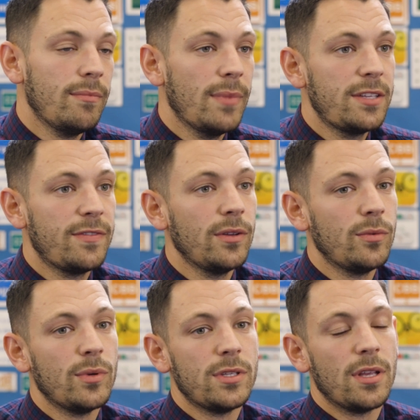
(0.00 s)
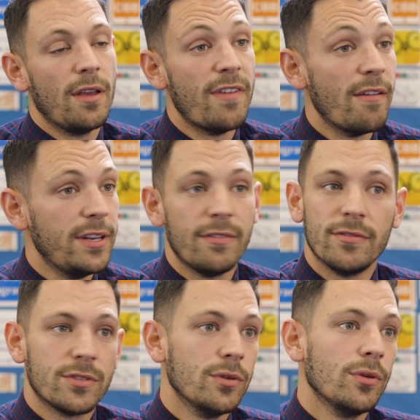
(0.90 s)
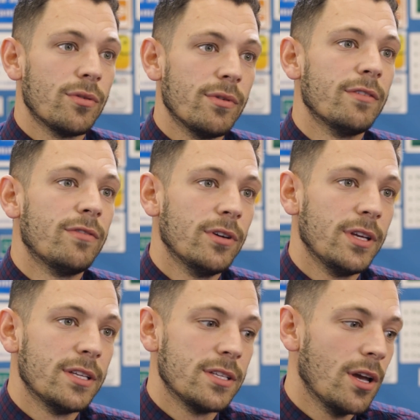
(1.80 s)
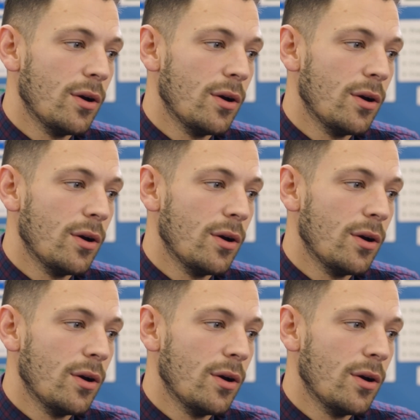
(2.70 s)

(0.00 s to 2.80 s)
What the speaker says: Macefield was a very different school 3 or 4 years ago.